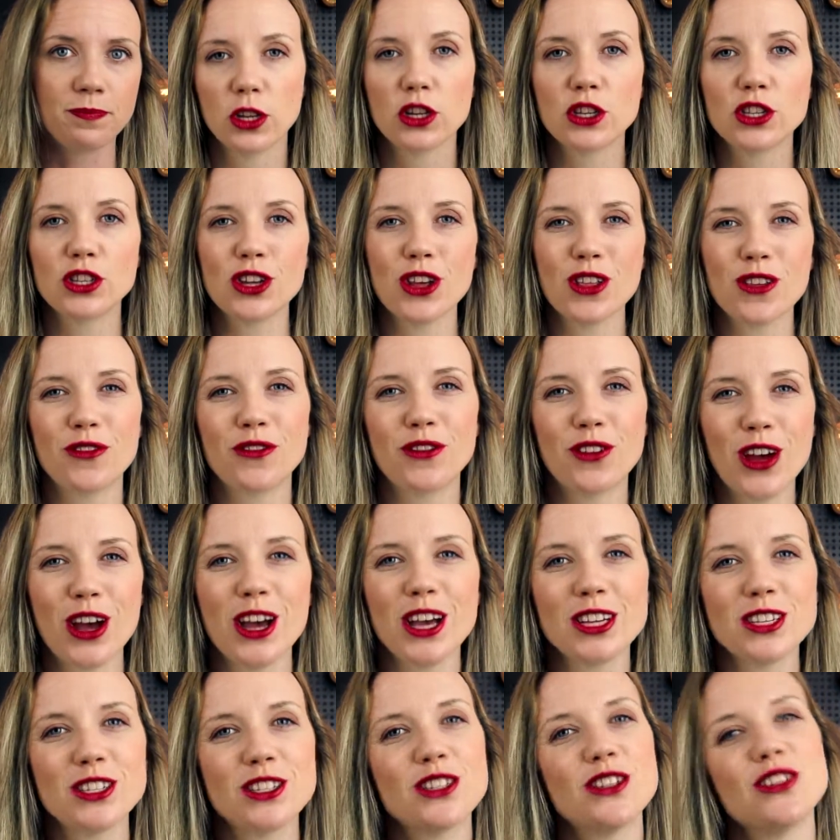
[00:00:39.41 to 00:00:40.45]
So the
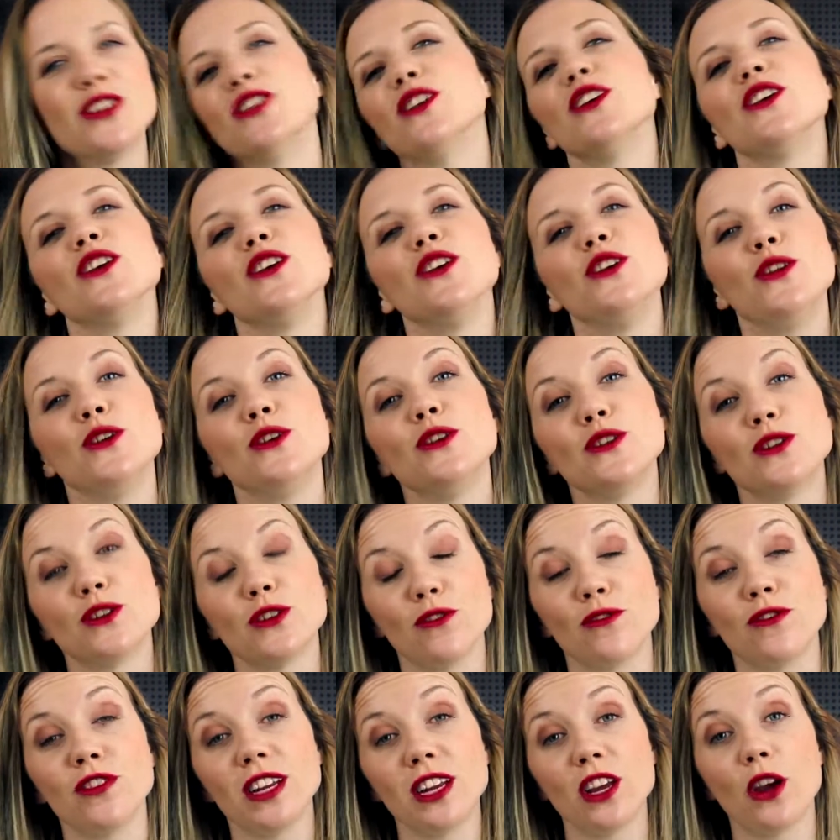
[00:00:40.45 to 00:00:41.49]
first use
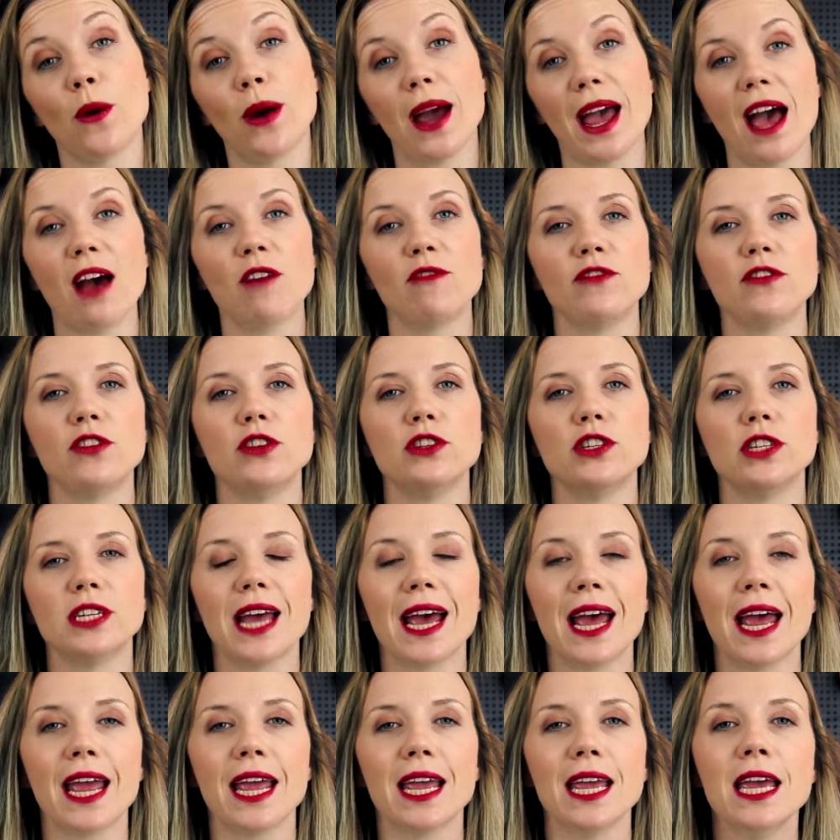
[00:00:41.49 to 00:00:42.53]
of video I have for you
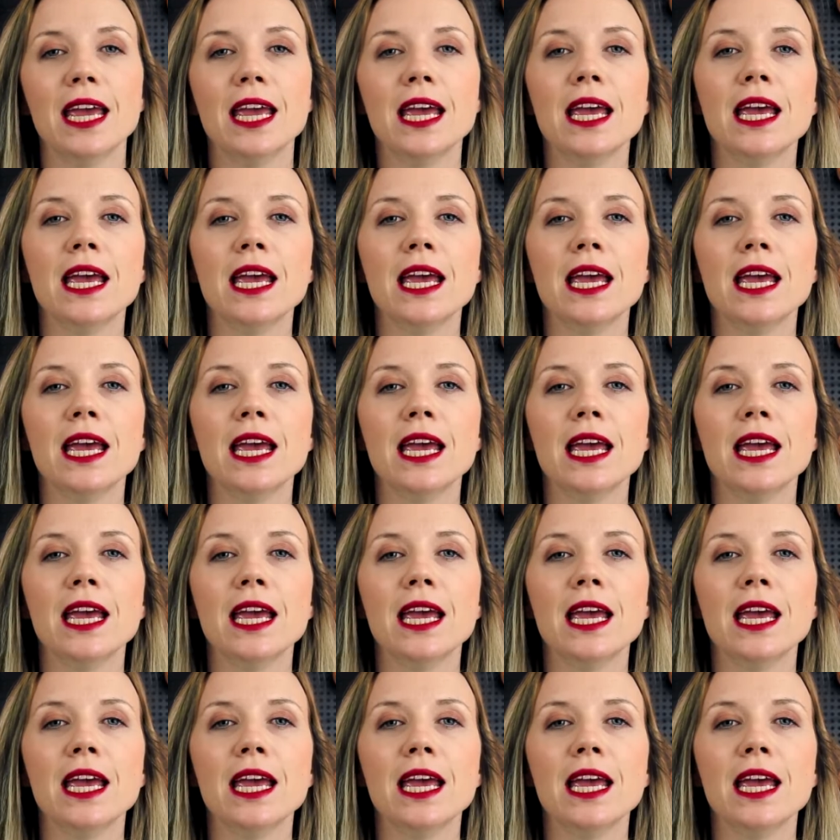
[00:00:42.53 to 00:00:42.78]
today